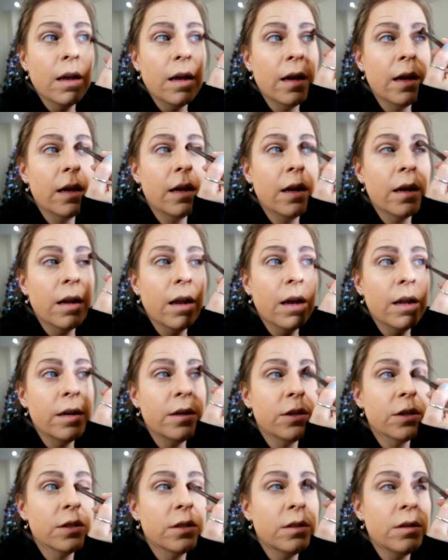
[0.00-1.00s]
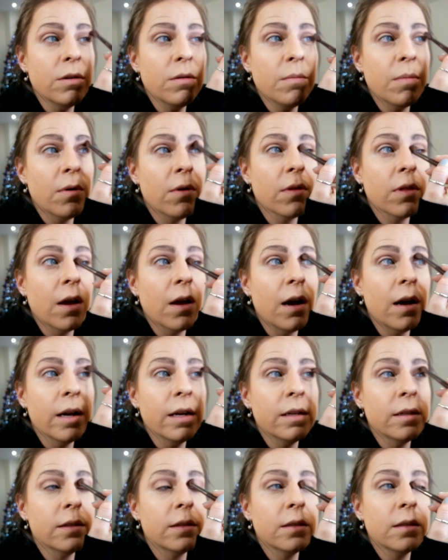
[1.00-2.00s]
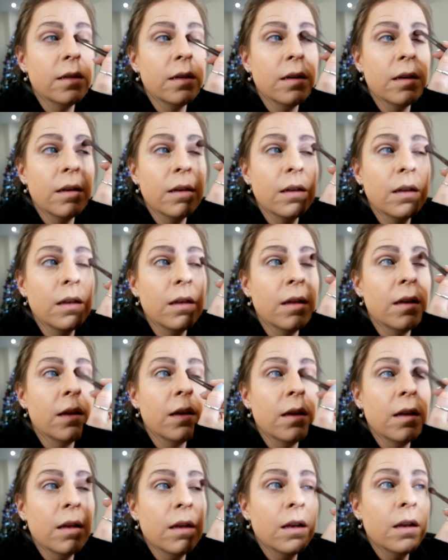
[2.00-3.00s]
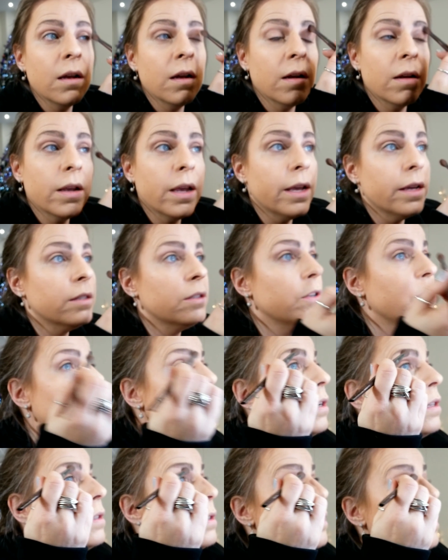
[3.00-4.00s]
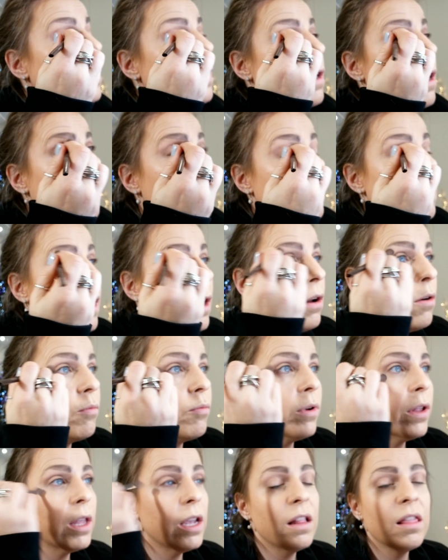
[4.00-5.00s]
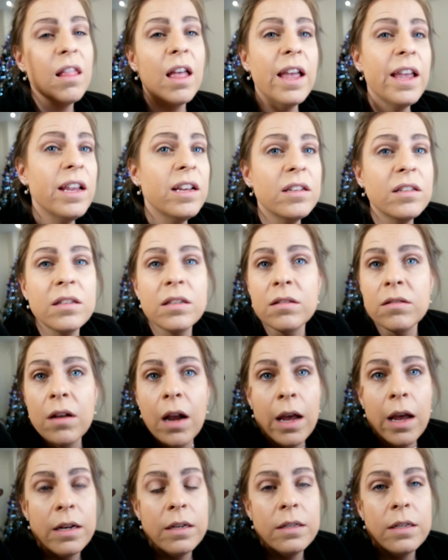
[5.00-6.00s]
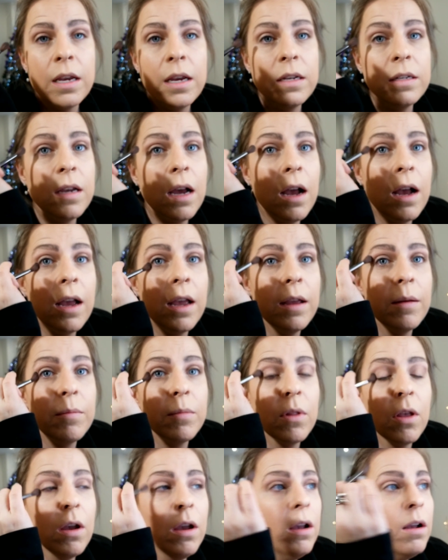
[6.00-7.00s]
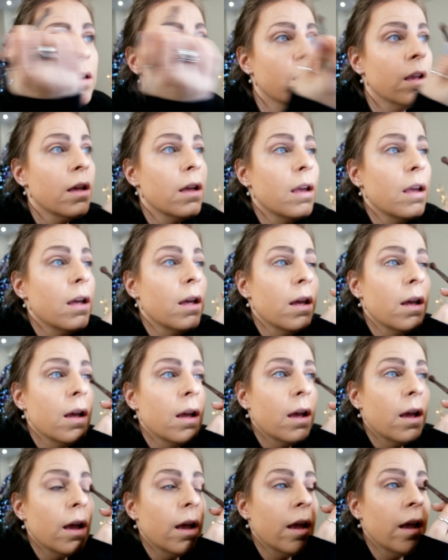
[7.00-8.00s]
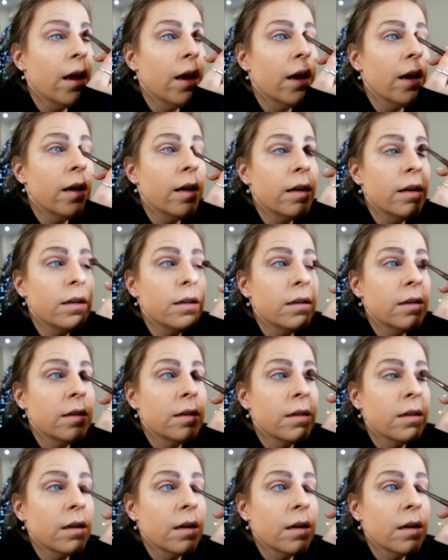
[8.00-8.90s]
And I kind of just do both eyes. Okay, so you can see kind of like a really light kind of daytime look, and